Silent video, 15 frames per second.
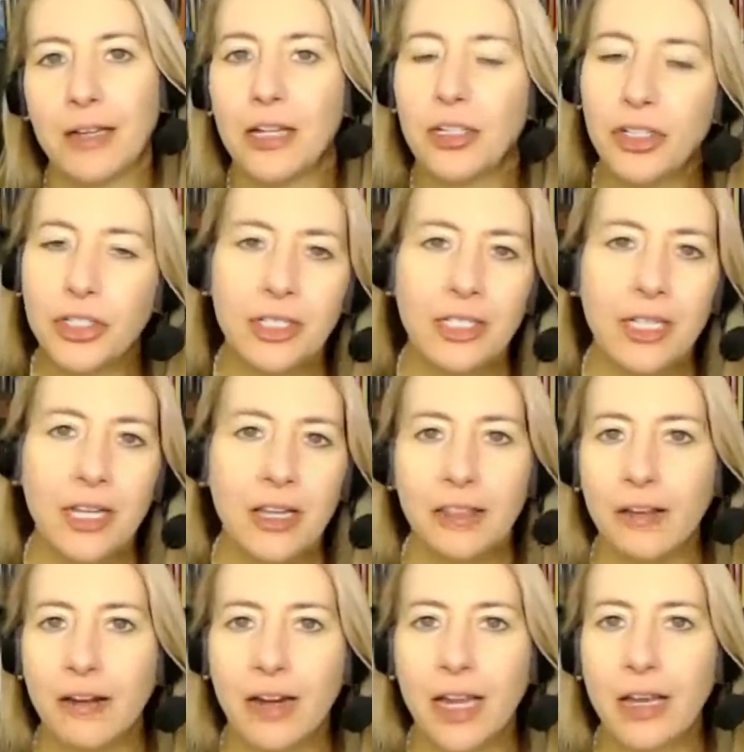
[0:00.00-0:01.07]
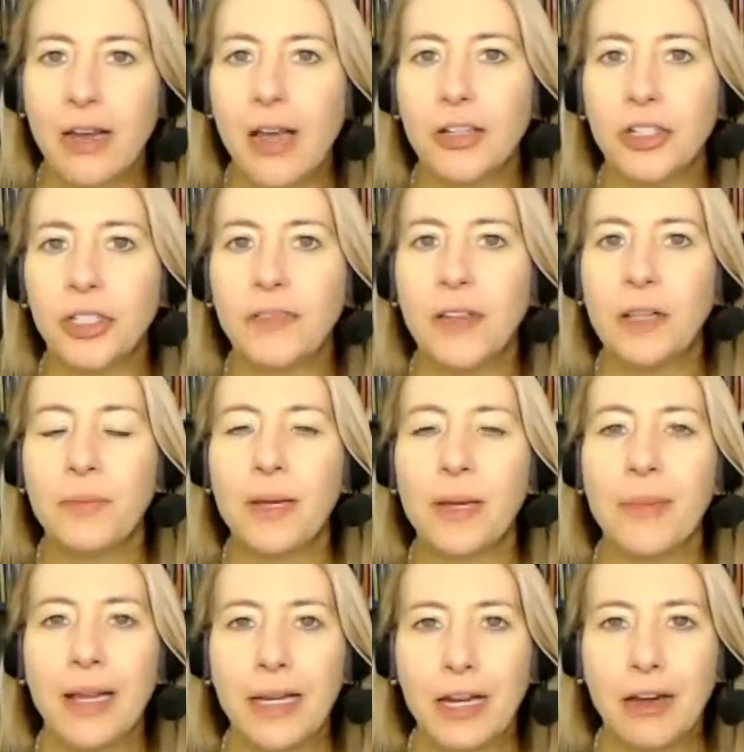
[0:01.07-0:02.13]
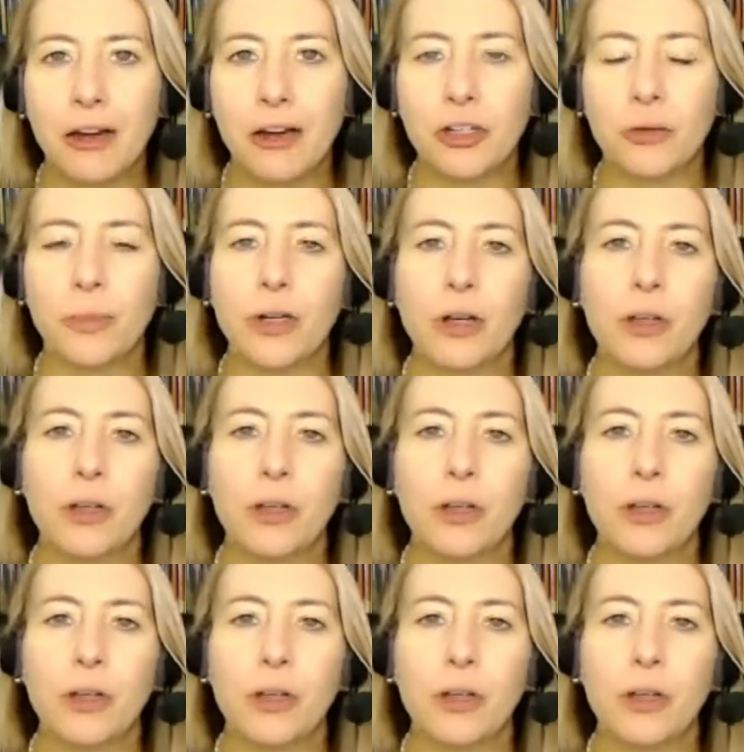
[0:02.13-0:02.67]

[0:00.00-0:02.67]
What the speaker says: Not just developing my character, but